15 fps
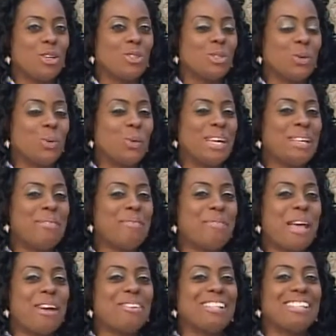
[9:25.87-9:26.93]
To win
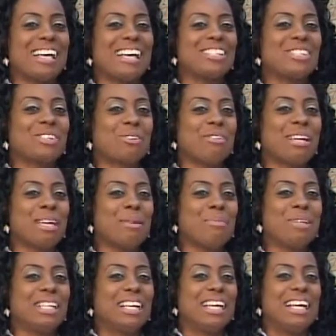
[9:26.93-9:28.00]
Farron's Ice
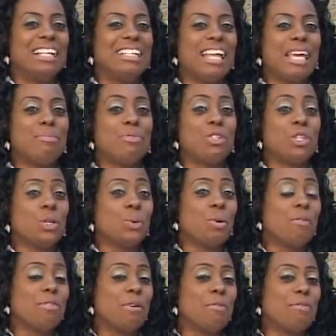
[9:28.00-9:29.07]
Cream, name two
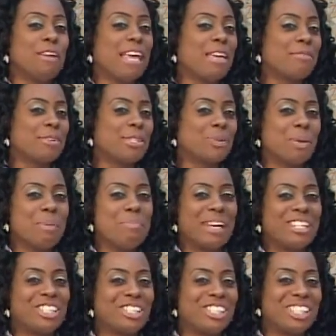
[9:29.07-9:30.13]
of the flavors we
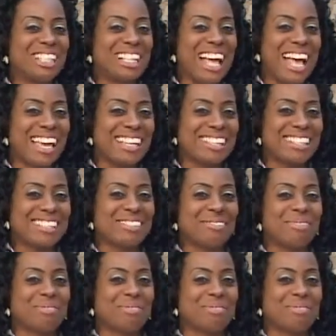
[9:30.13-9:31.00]
mentioned tonight.